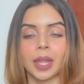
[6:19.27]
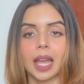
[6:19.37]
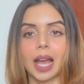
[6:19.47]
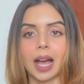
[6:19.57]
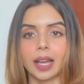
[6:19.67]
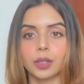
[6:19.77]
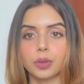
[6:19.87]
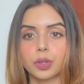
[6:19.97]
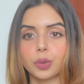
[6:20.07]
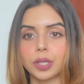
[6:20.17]
I used to
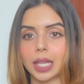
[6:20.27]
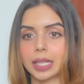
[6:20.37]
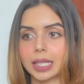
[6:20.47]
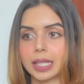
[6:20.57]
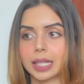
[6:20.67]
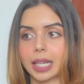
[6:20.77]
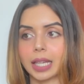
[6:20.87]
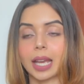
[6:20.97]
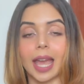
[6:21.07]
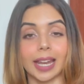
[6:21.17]
say this thing,
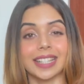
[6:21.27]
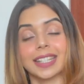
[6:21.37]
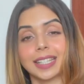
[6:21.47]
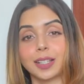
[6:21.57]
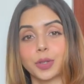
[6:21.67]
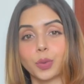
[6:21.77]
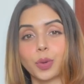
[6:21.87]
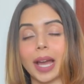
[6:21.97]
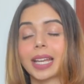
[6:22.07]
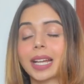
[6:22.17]
and I still do. I
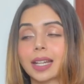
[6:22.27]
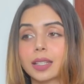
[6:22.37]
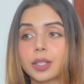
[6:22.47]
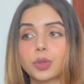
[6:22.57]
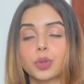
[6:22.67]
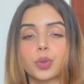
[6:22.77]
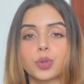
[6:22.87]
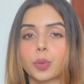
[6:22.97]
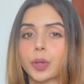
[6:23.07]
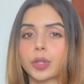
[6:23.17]
continue to do so
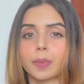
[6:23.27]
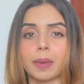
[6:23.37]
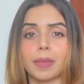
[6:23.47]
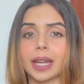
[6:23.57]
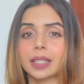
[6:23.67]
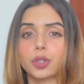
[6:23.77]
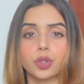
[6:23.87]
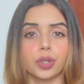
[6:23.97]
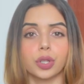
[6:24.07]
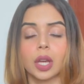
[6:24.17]
because my mind is
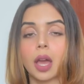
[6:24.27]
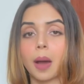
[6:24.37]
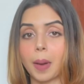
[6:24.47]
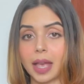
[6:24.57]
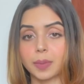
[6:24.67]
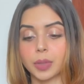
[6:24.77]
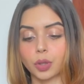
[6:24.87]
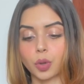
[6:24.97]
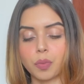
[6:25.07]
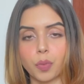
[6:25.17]
just has been,
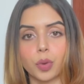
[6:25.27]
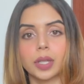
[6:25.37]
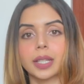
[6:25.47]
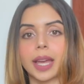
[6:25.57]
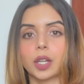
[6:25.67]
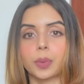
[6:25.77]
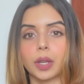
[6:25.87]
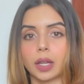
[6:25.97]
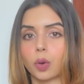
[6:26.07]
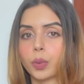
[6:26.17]
molded that way
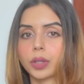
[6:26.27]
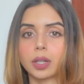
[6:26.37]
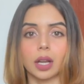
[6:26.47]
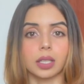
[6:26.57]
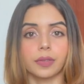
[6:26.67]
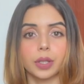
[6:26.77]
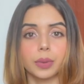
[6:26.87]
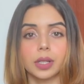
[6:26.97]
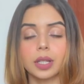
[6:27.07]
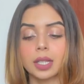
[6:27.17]
over the last few
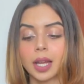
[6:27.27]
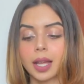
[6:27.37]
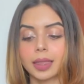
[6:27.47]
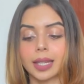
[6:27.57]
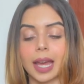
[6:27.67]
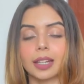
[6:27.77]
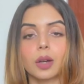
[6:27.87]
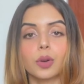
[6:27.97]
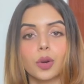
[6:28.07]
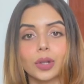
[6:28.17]
years, that I now
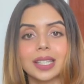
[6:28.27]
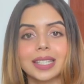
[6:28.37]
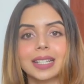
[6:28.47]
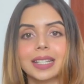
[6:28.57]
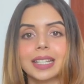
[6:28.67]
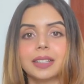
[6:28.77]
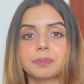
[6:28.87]
constantly,